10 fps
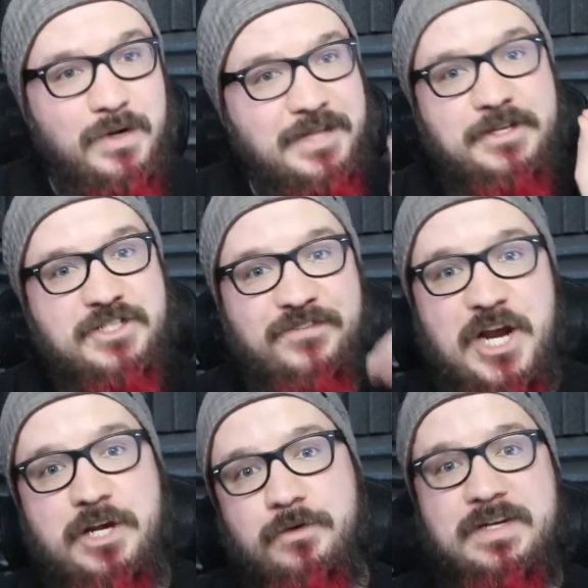Well, there's a
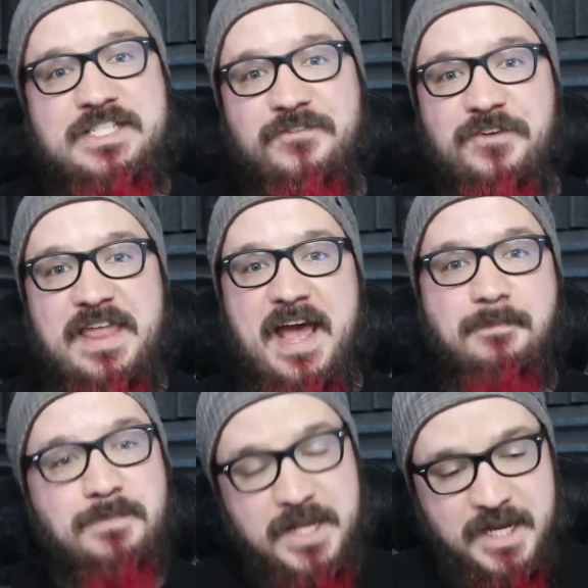very good reason for
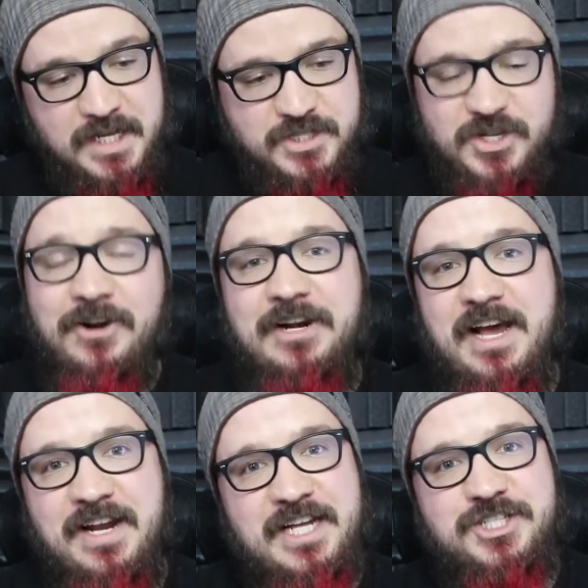that. Started
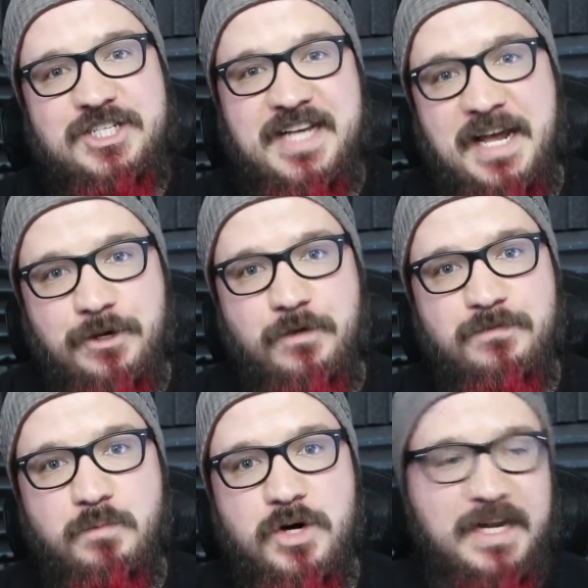out, I had just gotten home
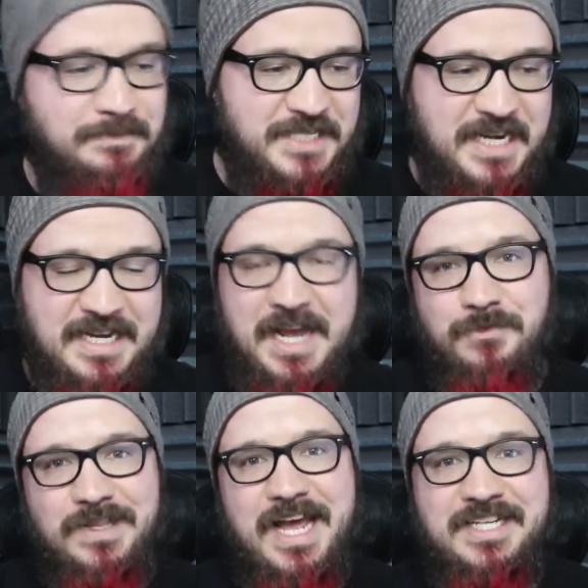from work. I'm sitting
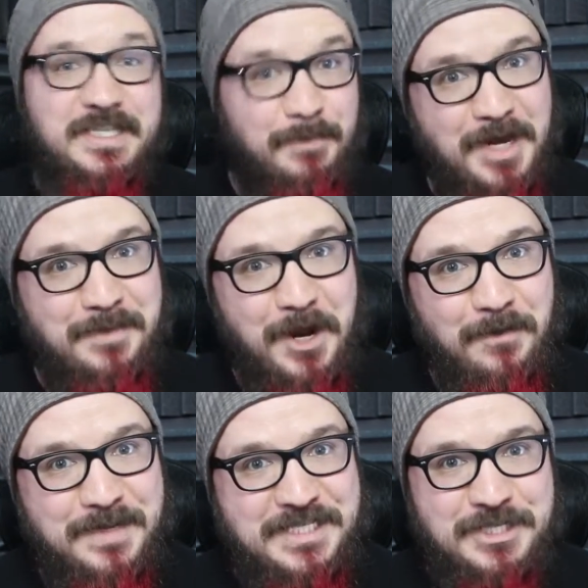down, relaxing, minding my
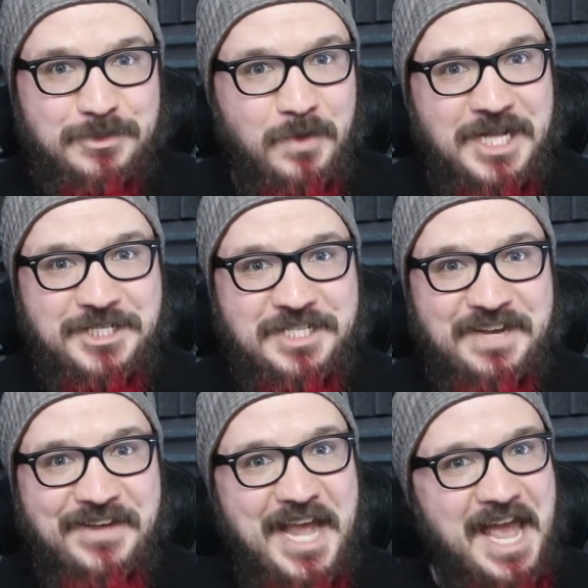own business, watching
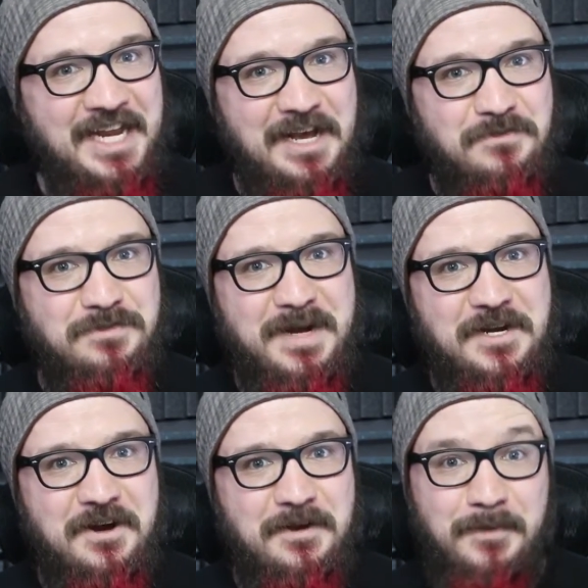TV, hanging out with my
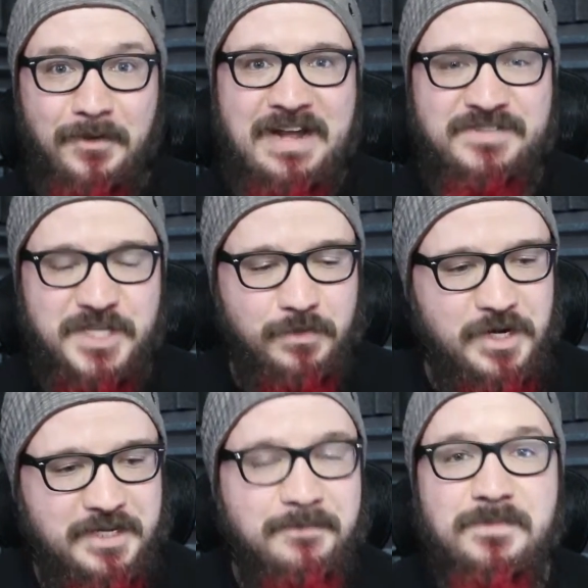dog. My wife's at
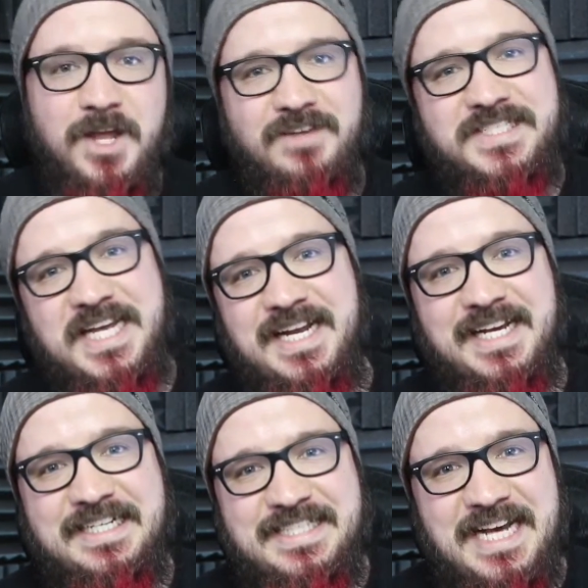work. All of a sudden, I
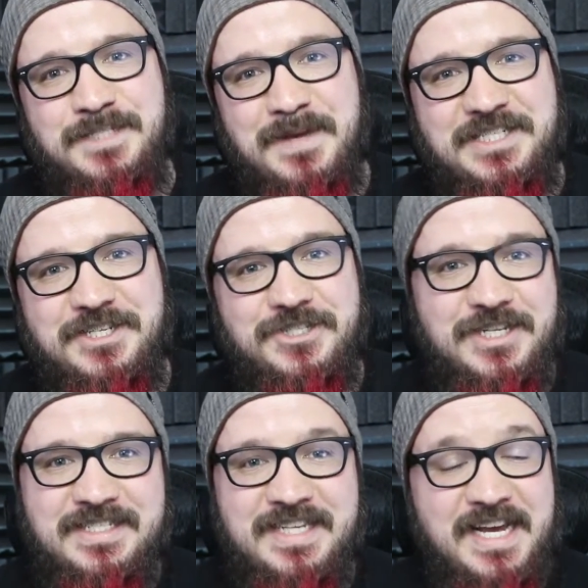get a text message
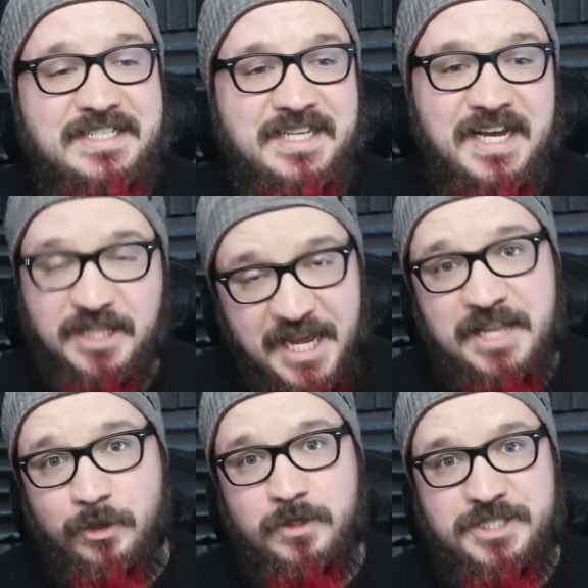that says, The
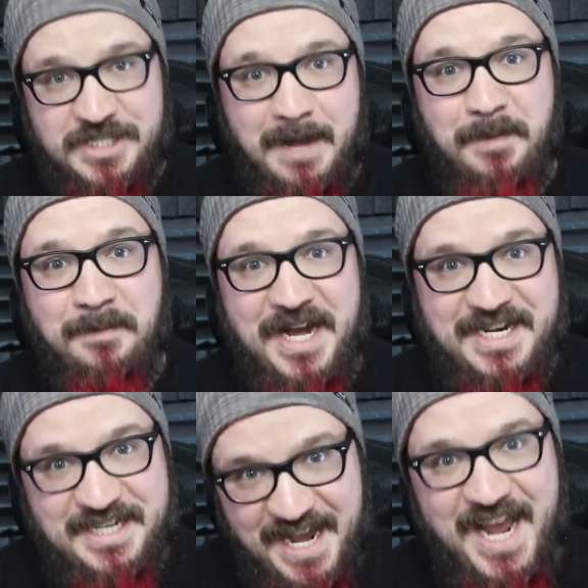landlord's stopping
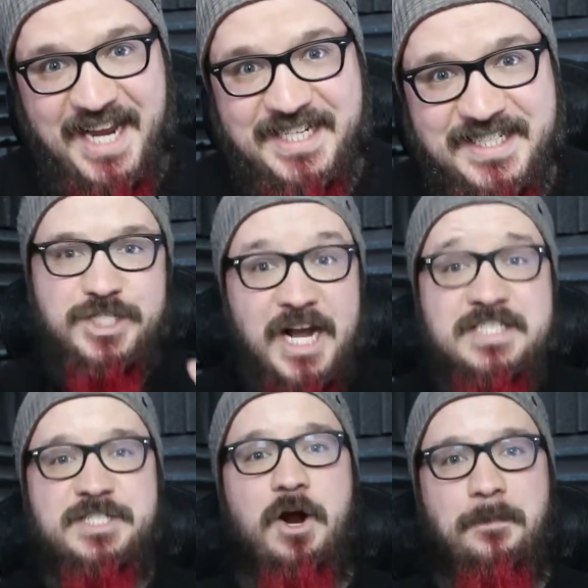by today. Which I
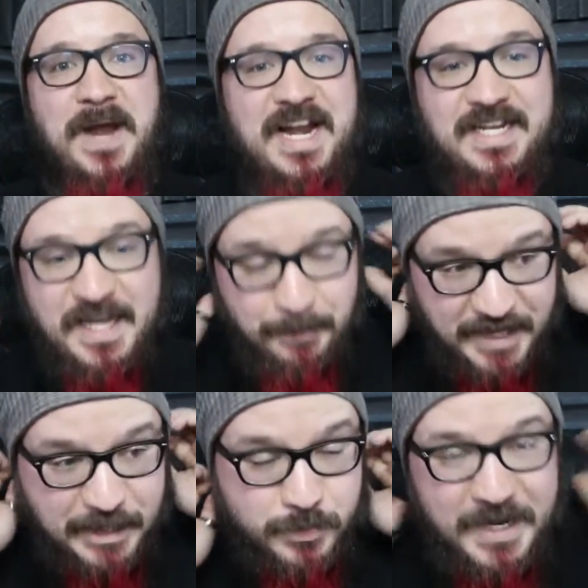start panicking
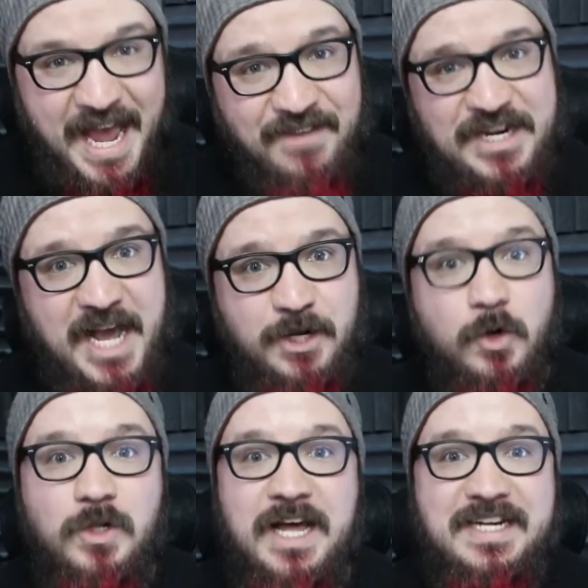because we haven't had a
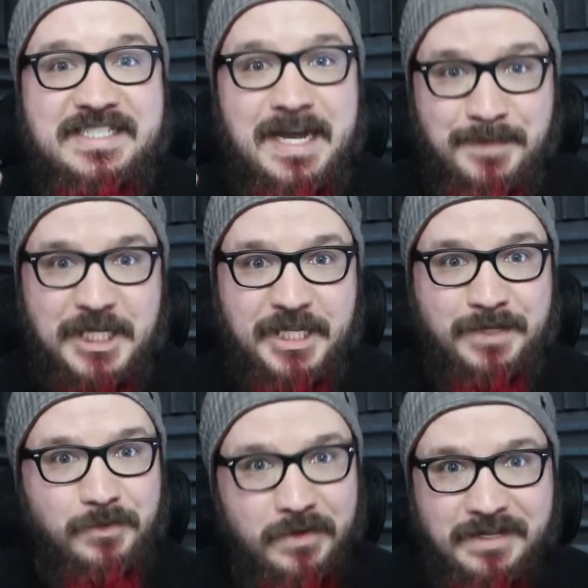whole lot of time to
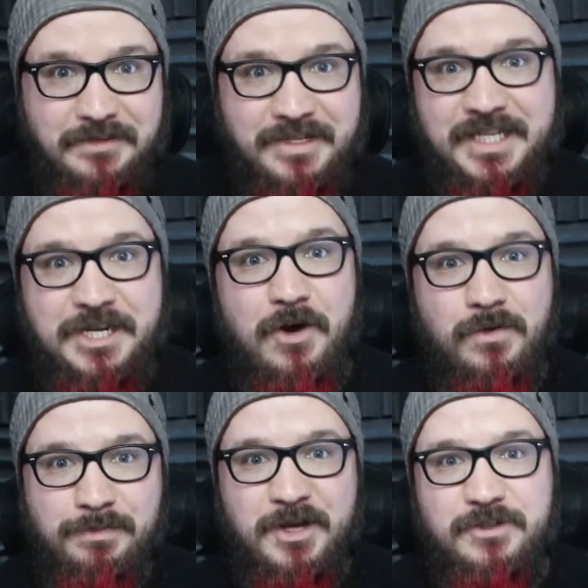clean. We really, really don't,
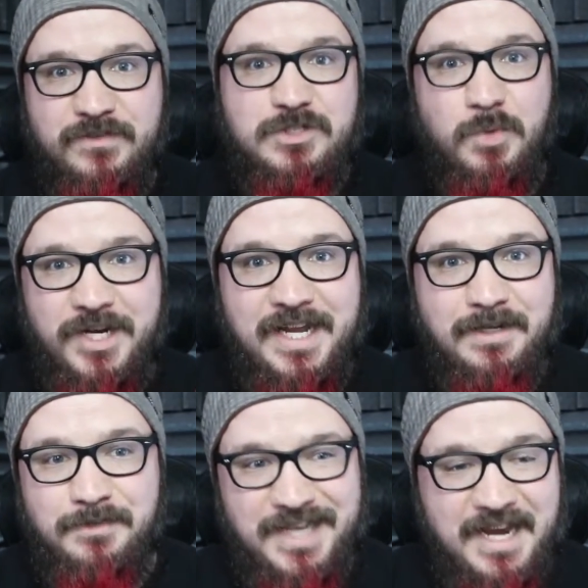with both of us
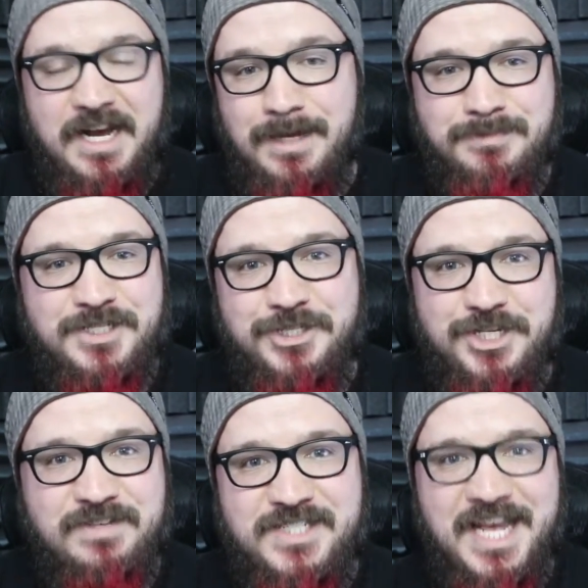working kind of opposite
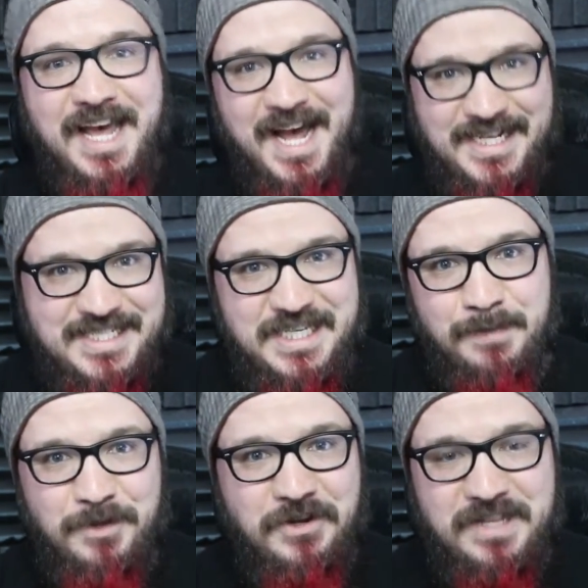shifts. I
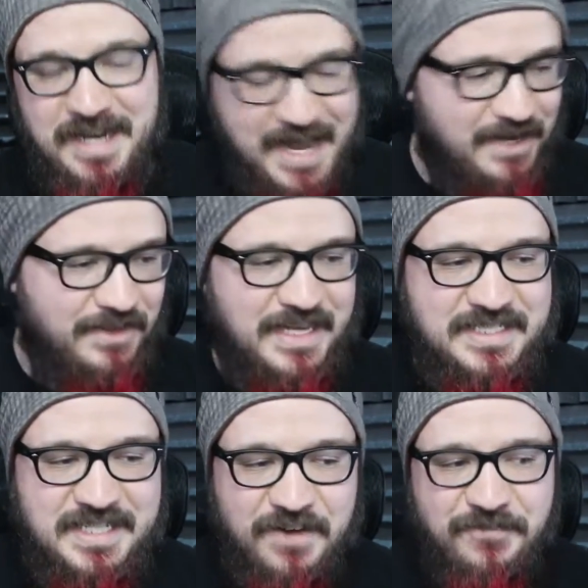sleep during the day and all
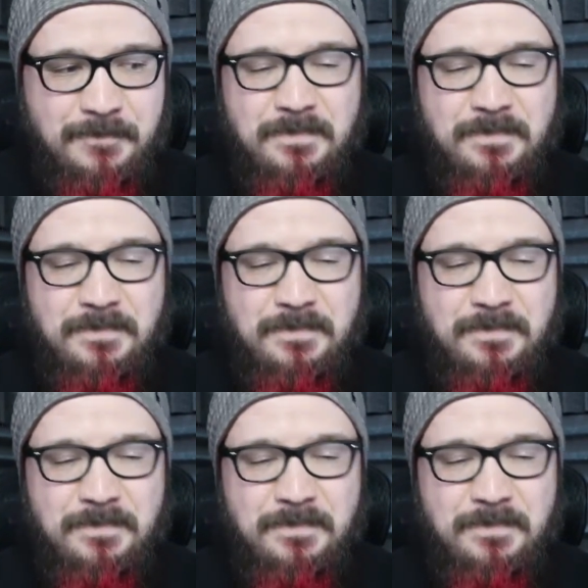that stuff.